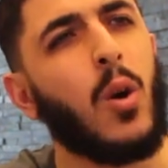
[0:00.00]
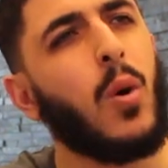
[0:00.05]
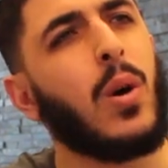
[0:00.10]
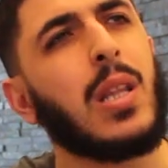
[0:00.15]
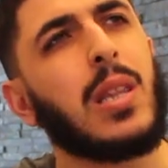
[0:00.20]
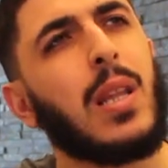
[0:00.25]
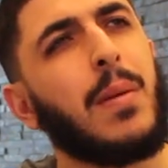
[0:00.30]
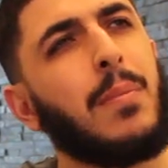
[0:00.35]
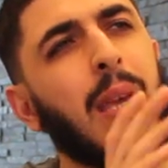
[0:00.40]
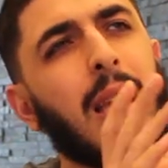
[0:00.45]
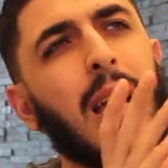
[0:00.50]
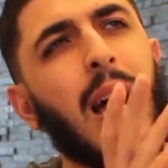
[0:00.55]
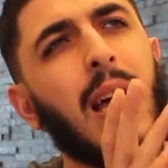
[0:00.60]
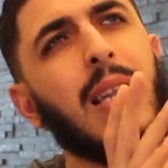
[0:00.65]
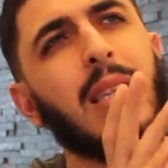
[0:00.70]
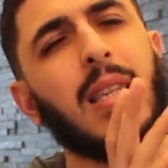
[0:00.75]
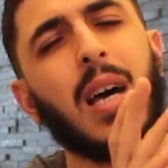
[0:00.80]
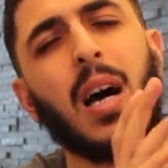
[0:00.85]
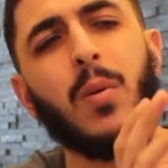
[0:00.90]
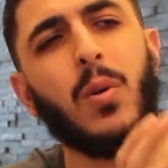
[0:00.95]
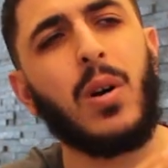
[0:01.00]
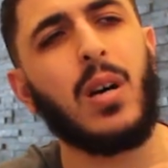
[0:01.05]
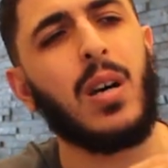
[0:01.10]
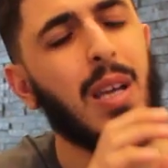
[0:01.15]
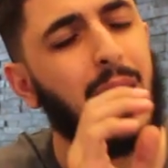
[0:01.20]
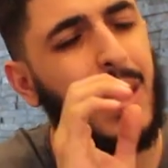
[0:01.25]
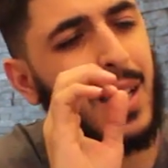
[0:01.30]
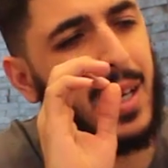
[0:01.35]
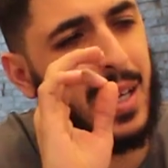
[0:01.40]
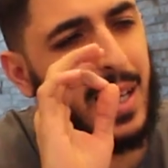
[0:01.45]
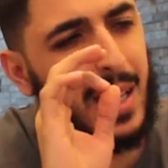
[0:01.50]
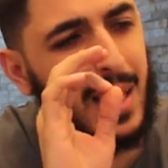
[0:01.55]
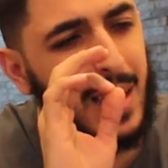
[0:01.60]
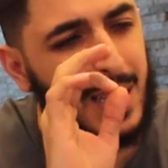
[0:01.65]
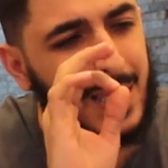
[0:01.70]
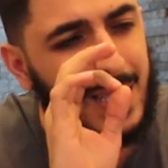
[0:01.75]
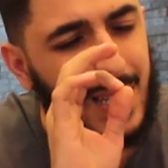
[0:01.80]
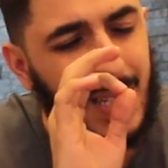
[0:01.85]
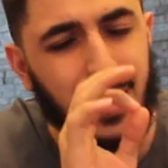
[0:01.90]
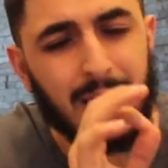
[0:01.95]
Oh Allah, make Ali Dawah
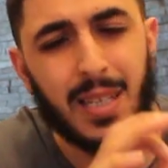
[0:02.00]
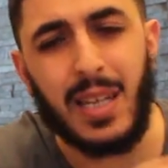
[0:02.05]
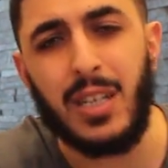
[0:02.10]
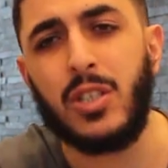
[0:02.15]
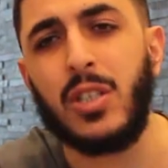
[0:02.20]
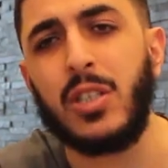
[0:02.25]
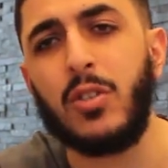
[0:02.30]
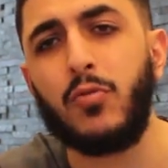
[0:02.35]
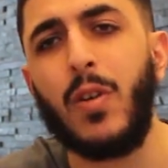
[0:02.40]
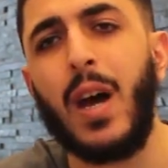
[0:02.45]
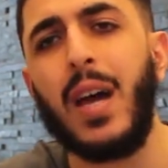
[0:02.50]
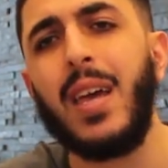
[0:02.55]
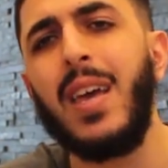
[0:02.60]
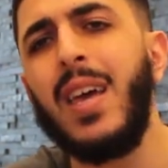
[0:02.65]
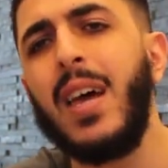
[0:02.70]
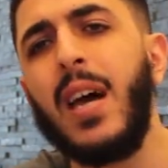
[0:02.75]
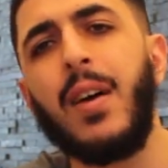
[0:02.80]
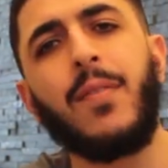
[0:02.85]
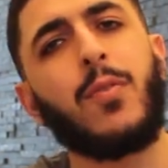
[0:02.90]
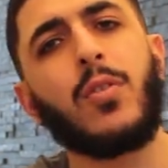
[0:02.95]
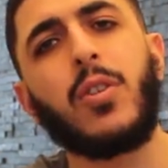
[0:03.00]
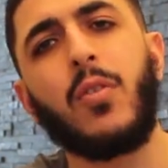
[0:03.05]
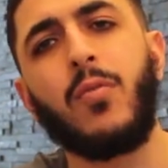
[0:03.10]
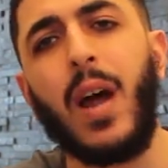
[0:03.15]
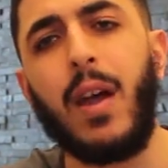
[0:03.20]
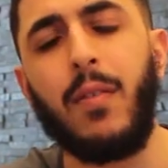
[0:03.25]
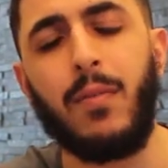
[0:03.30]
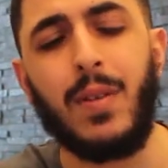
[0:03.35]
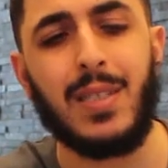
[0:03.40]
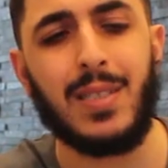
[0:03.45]
his intentions right and for the right